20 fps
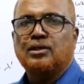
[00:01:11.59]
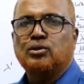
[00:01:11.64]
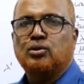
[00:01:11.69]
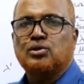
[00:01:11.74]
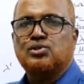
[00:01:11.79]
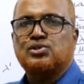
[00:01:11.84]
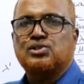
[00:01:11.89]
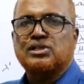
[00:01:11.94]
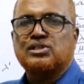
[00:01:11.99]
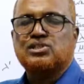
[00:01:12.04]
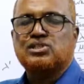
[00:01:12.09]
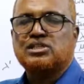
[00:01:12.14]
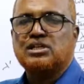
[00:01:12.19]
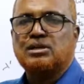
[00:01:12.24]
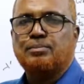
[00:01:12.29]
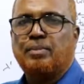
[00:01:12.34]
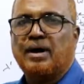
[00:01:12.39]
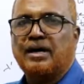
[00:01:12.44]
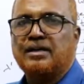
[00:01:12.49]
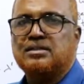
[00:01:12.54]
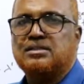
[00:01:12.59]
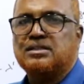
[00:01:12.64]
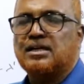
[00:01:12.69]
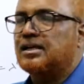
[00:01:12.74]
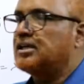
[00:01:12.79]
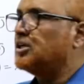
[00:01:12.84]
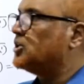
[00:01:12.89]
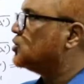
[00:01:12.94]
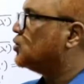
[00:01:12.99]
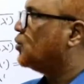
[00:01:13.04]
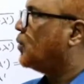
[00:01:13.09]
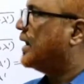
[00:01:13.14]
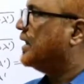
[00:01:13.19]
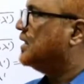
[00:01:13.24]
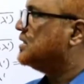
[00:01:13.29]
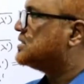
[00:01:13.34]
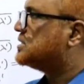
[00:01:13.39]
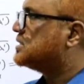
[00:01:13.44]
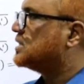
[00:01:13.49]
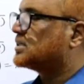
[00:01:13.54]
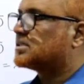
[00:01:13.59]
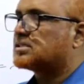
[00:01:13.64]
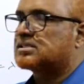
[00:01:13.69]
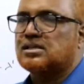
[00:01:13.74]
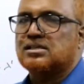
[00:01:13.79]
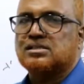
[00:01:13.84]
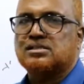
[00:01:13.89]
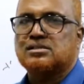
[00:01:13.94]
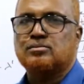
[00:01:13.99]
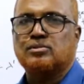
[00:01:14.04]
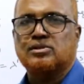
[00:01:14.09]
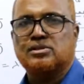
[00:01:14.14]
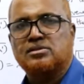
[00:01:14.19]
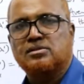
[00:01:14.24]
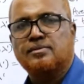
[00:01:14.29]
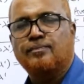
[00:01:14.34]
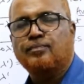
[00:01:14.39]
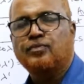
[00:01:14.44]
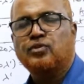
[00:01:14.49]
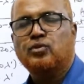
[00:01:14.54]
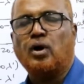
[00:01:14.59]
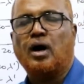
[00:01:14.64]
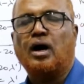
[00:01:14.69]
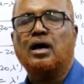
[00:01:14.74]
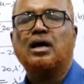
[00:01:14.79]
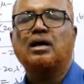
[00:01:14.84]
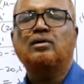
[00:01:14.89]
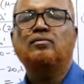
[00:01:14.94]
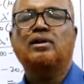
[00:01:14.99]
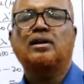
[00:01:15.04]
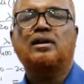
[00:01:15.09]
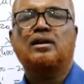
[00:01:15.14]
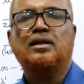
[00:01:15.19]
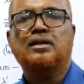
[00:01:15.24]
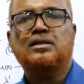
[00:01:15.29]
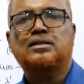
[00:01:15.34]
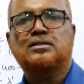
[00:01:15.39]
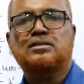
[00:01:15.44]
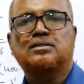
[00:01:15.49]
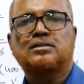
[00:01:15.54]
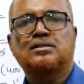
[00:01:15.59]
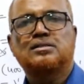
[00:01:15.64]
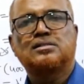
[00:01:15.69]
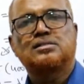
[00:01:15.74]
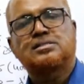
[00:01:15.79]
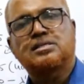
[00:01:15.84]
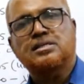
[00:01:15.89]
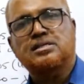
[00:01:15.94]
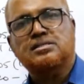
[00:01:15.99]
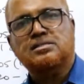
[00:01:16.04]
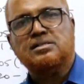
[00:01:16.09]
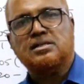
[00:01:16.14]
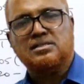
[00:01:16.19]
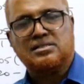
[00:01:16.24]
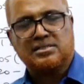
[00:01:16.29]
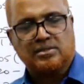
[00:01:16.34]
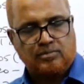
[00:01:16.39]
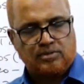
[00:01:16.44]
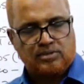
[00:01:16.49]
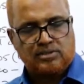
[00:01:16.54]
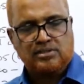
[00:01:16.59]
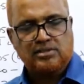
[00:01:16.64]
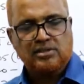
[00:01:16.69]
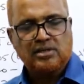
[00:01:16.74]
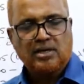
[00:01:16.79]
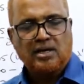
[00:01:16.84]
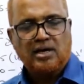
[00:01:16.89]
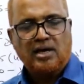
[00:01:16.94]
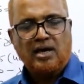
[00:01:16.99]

So 60 by 10 into 1 is 6 customers. So arrival rate, 6 customers.